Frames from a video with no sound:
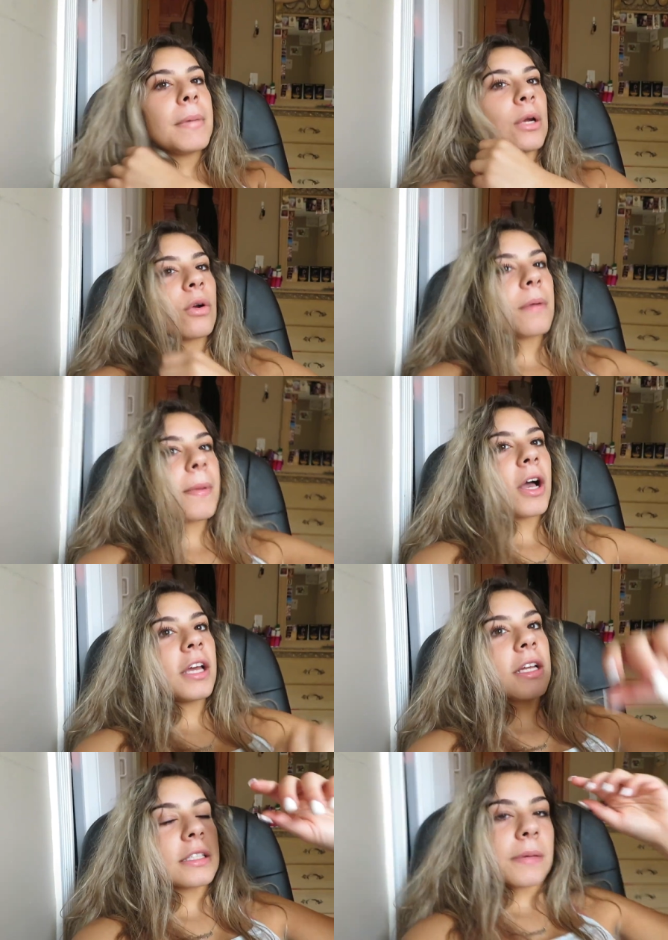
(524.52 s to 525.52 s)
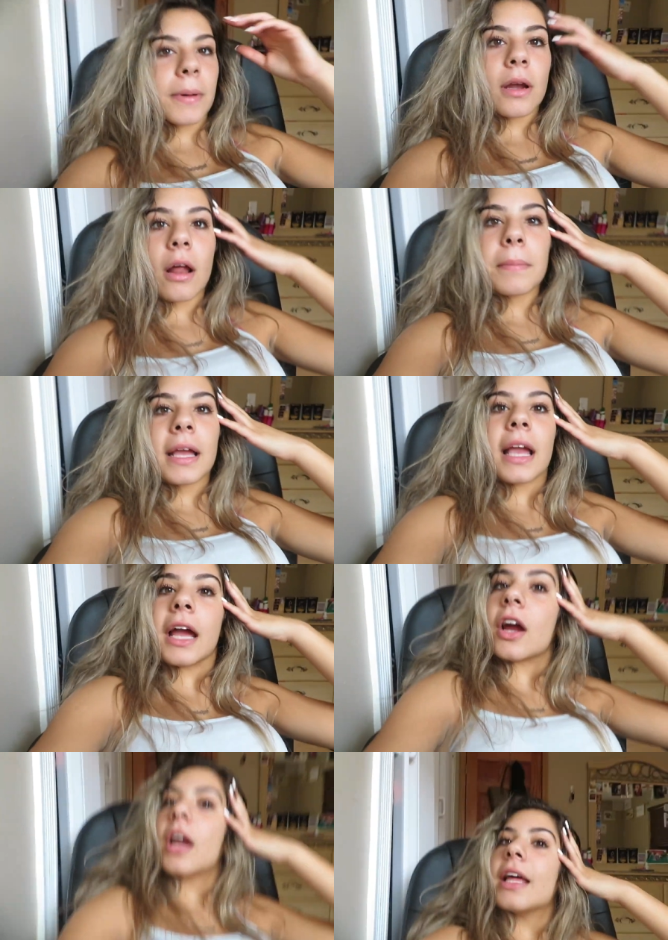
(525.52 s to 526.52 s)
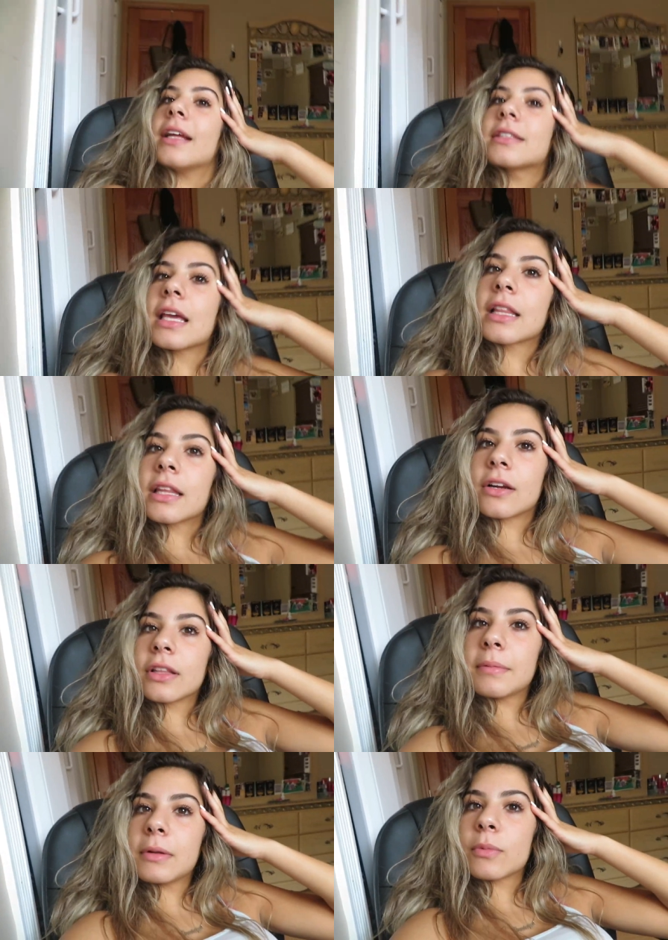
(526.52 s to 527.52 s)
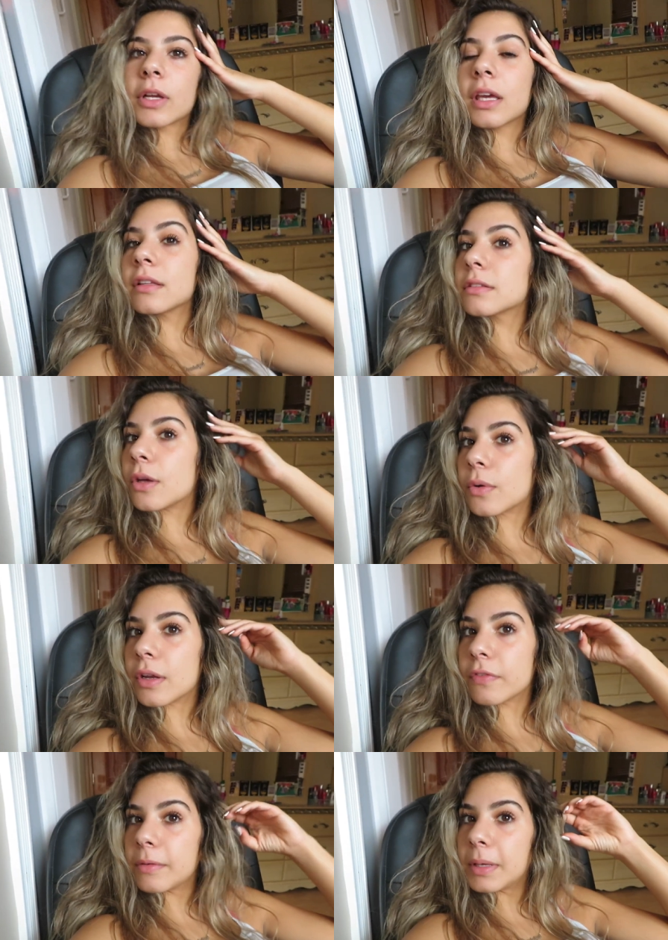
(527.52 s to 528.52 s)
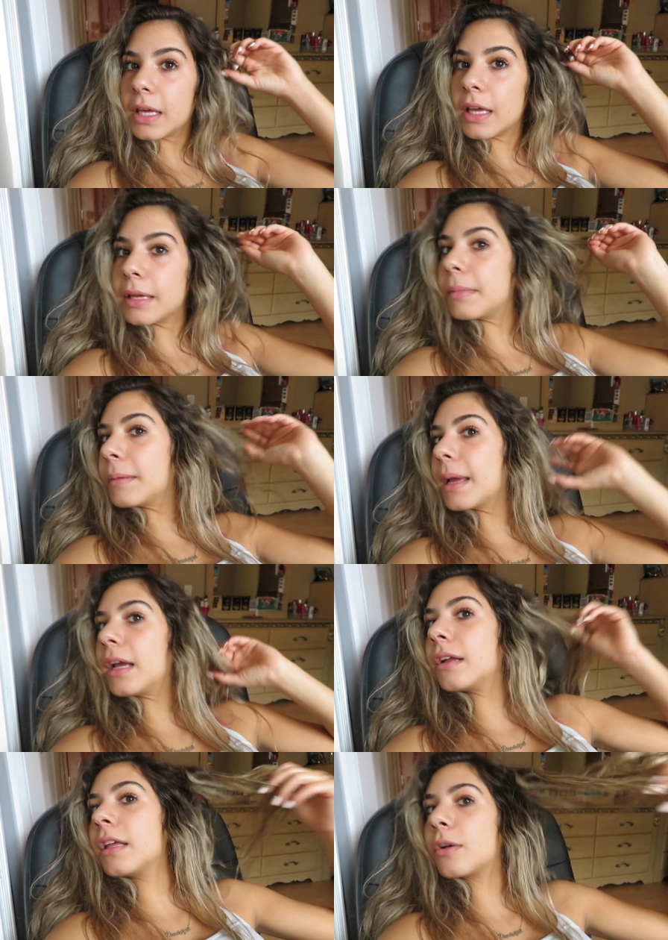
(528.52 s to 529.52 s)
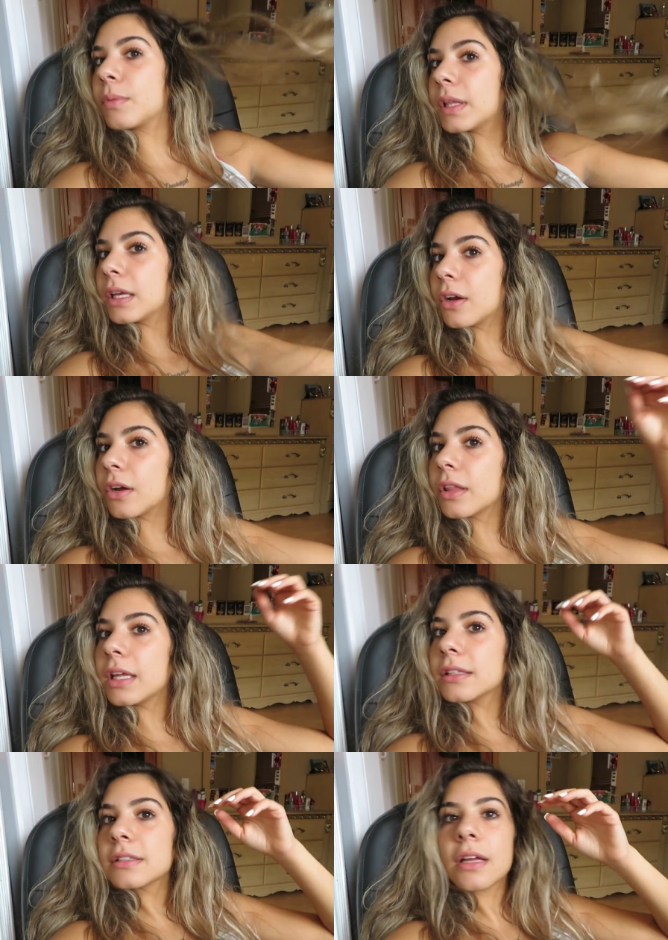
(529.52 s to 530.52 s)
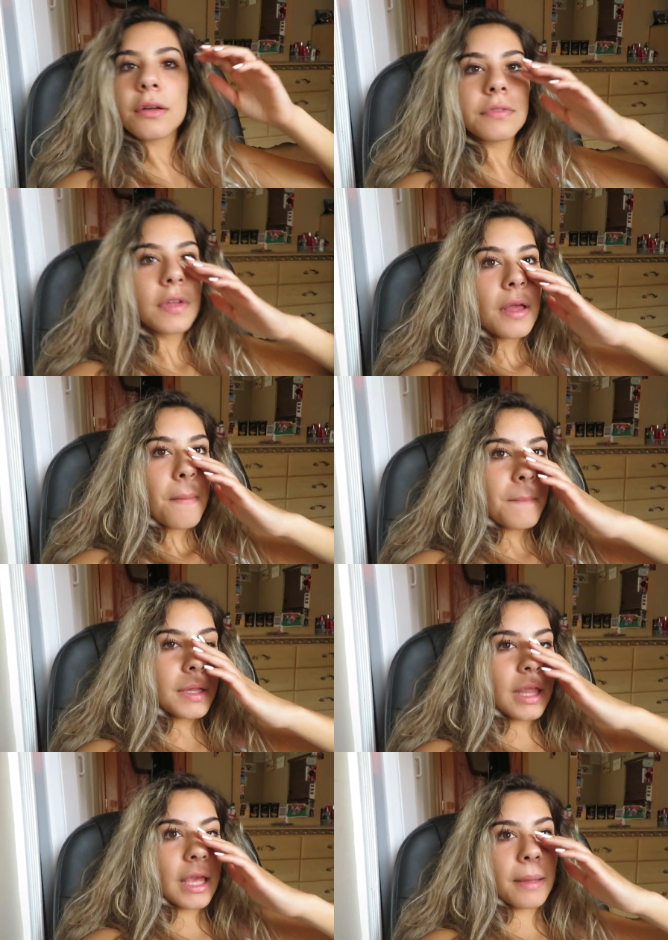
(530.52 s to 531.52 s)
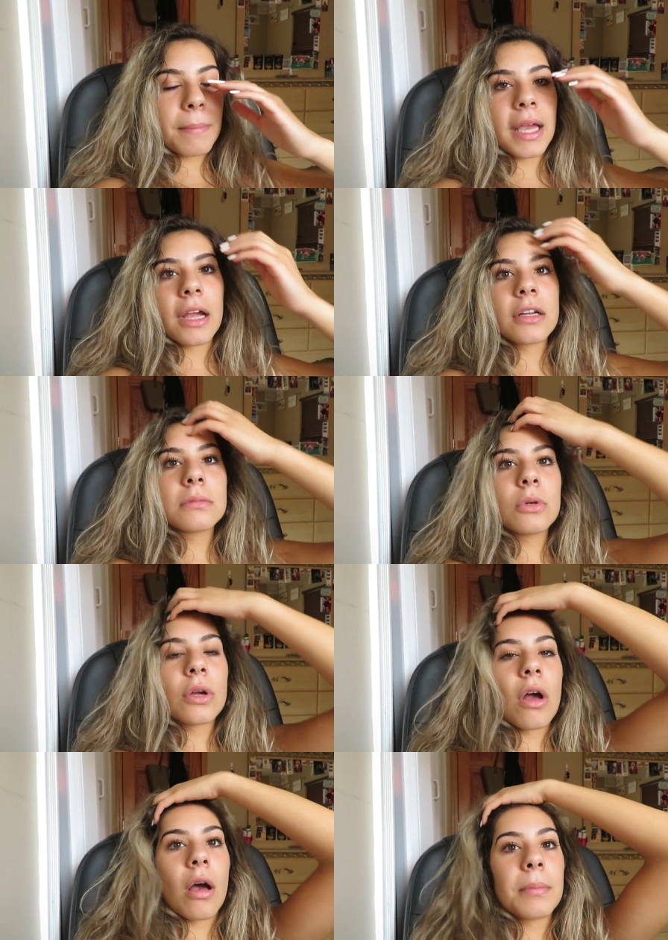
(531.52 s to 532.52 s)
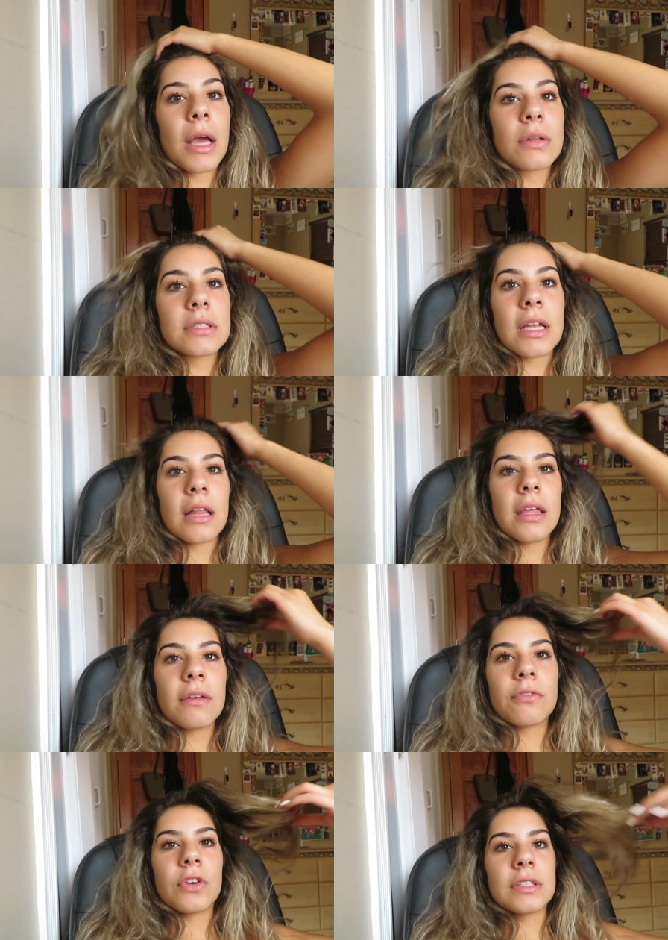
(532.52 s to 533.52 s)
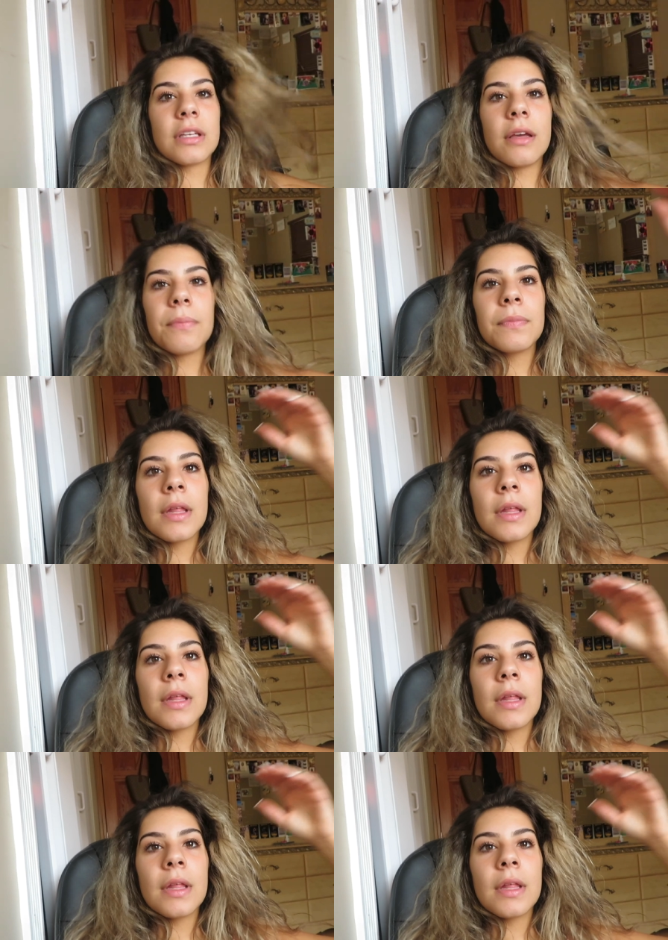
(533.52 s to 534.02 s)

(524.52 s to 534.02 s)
mineral mud to put on my hair and it's like literally been working so good for me. It made my hair like really curly and stuff. But like my hair is more calm now. It's not like frizzy.